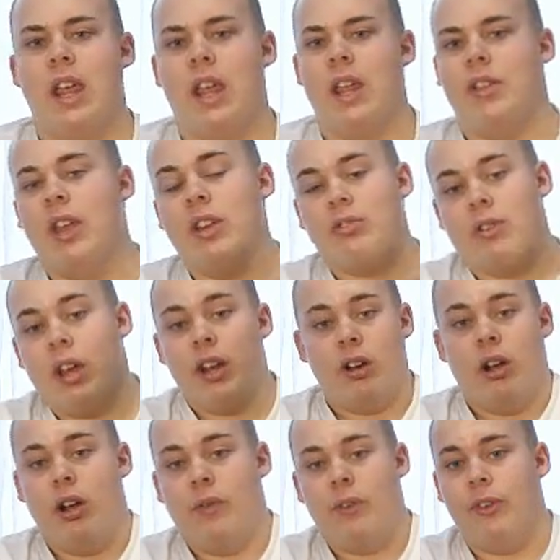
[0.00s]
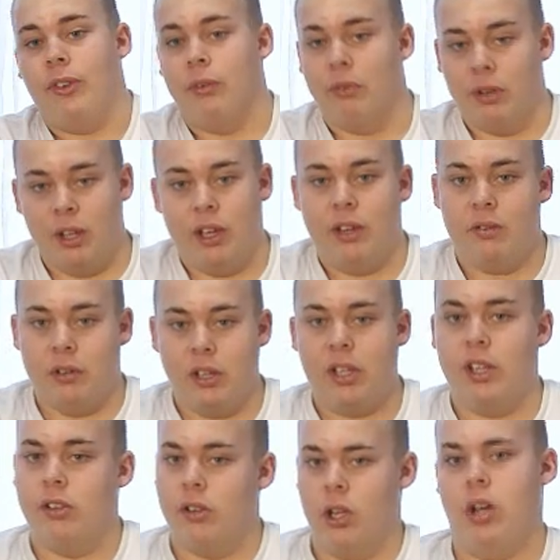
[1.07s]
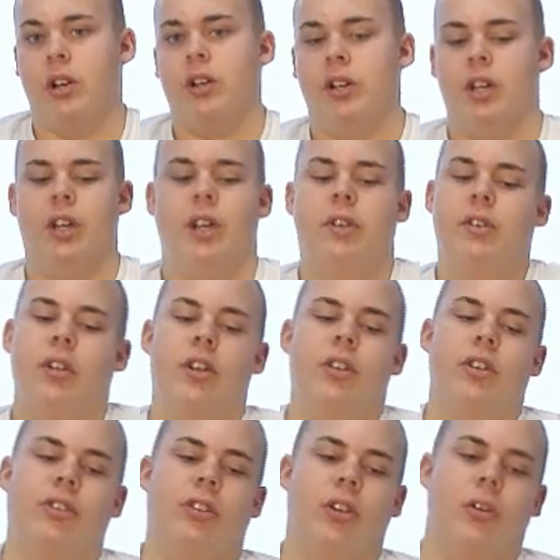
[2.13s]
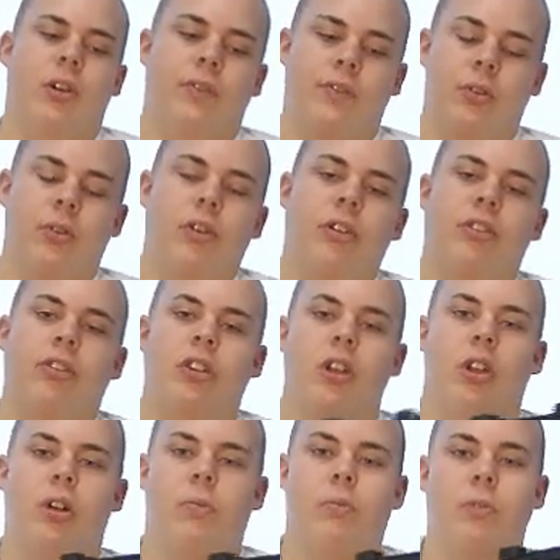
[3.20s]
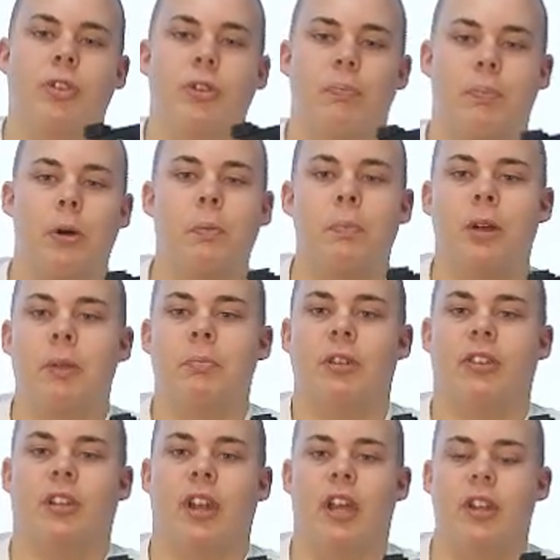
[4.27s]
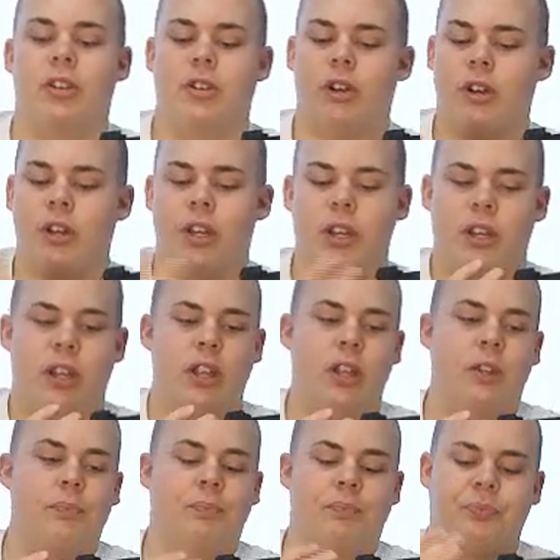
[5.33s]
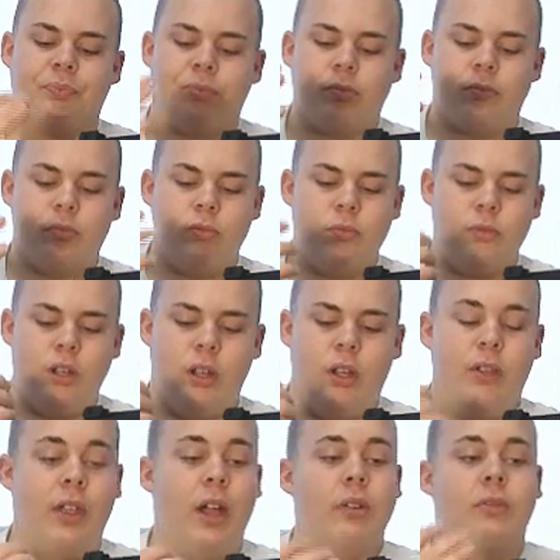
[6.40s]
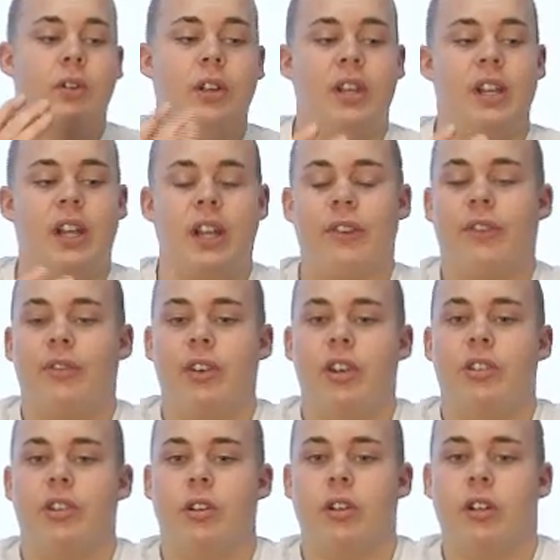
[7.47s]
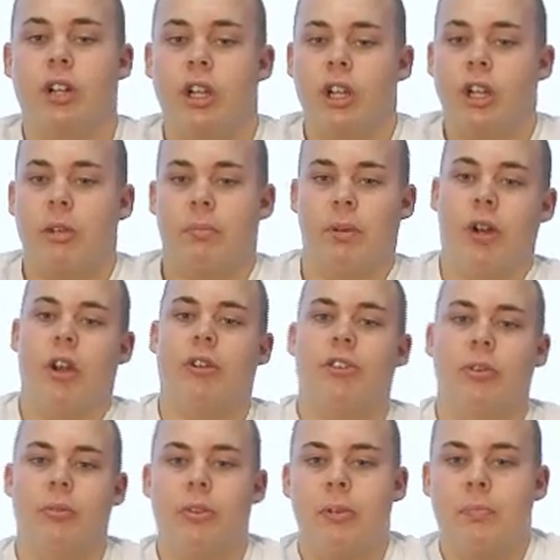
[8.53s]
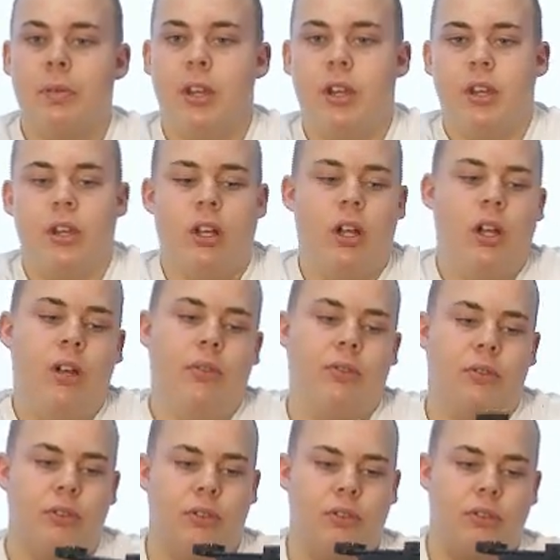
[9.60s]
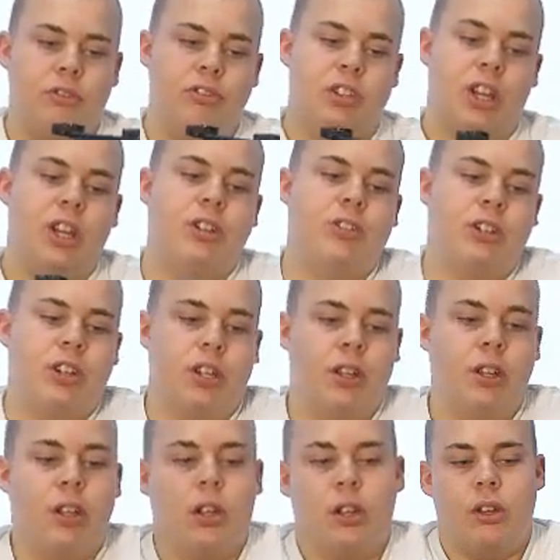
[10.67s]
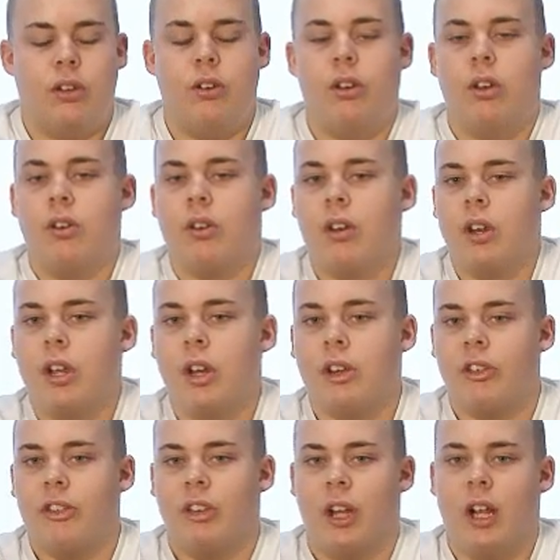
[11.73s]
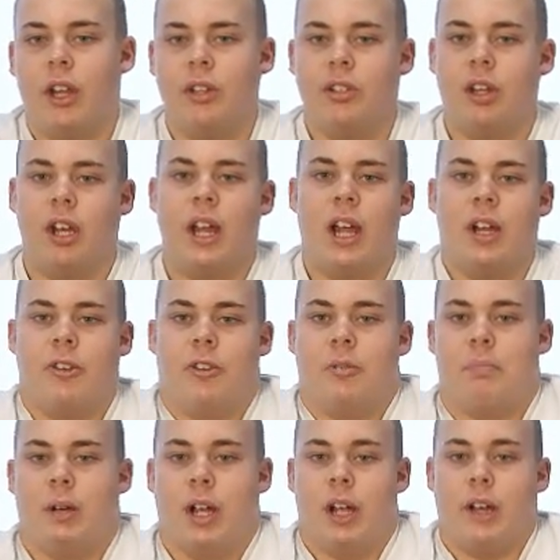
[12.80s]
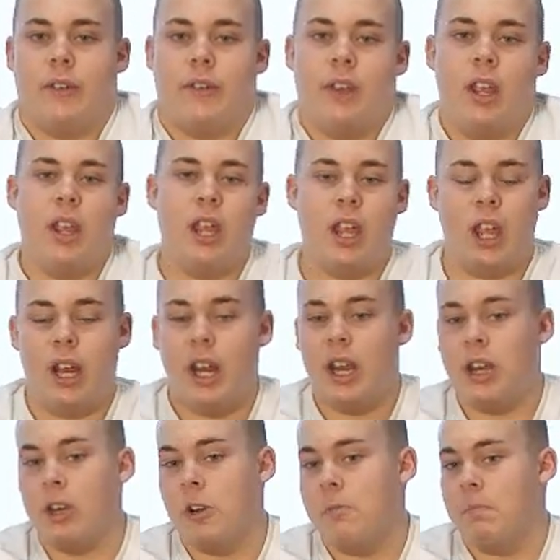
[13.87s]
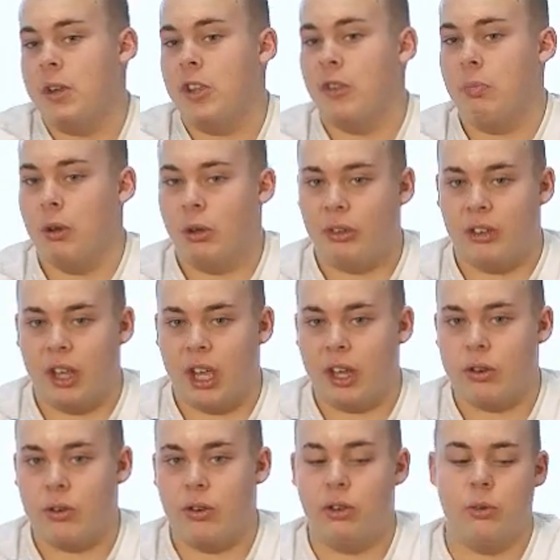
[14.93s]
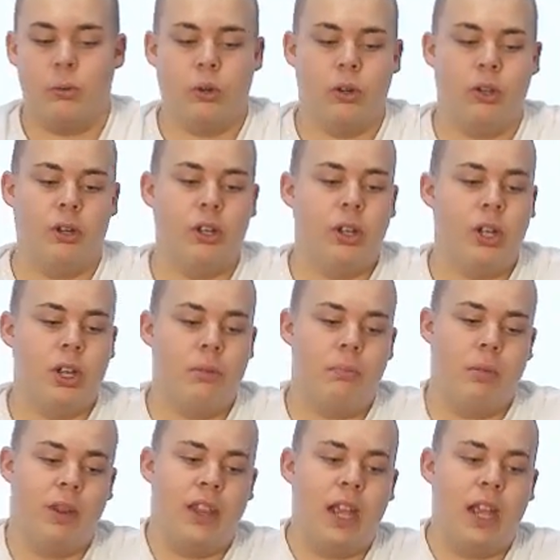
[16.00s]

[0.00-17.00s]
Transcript: And that Dragunov is a really, really long gun. So, of course, you know, with the bullpup design, you're going to get that really nice feature. But also with it being JG, you know you're going to get a solid gun out of the box. It ain't going to be the most accurate in the world, but